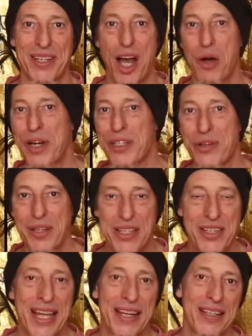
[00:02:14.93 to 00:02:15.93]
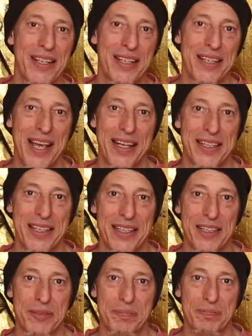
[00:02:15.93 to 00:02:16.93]
Alright, so let's get into the
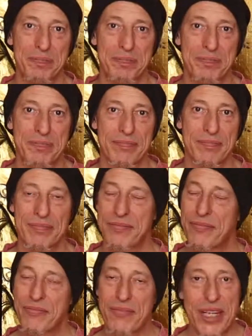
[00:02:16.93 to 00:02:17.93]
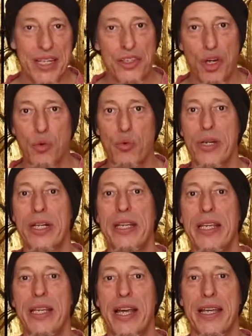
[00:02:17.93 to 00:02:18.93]
technique. It's a
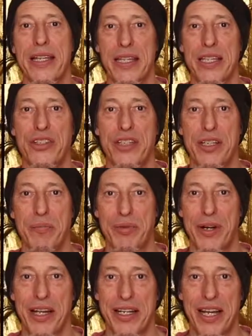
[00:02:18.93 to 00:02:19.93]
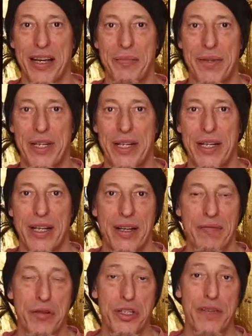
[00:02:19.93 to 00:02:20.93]
really easy pranayama.
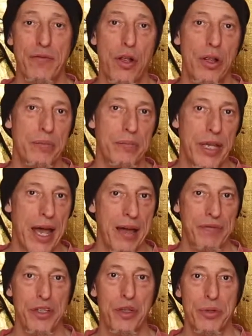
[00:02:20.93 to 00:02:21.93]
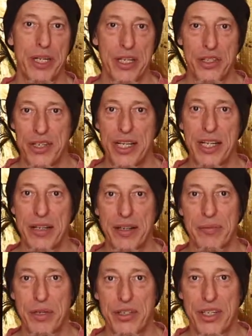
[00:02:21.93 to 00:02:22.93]
First of all, you have to do it in a sitting
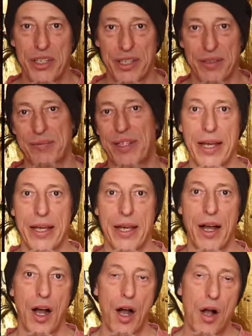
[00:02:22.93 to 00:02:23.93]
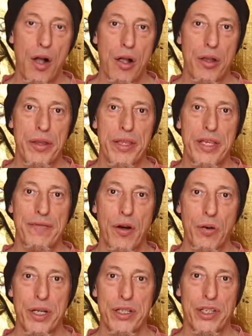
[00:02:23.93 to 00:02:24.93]
position. All the
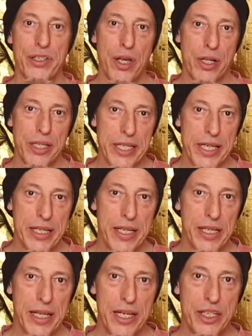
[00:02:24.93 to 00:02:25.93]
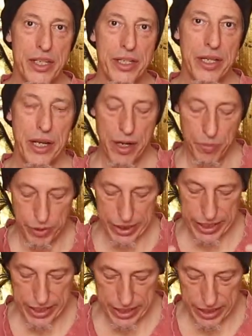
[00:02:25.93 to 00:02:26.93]
focus is on the inhalation,
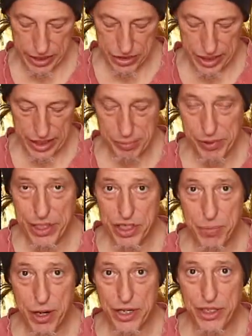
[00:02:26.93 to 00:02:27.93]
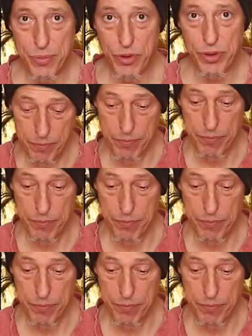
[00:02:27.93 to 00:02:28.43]
bringing it in as deeply as possible.